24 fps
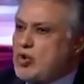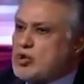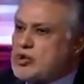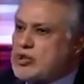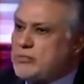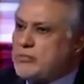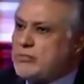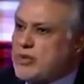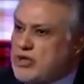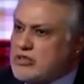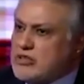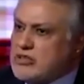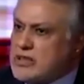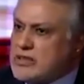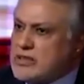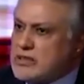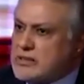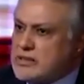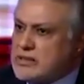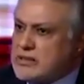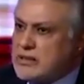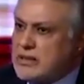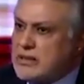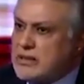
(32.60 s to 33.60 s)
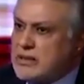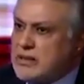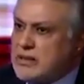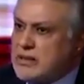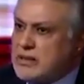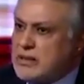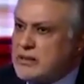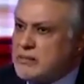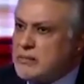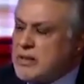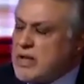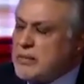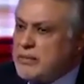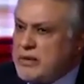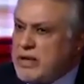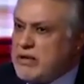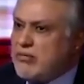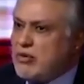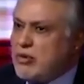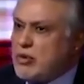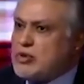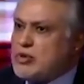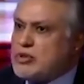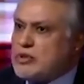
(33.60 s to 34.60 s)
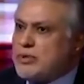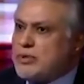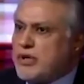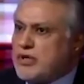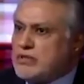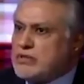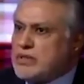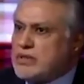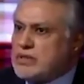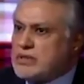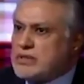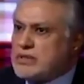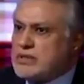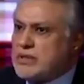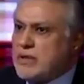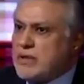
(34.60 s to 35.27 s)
Evolution process. Maybe evolution process.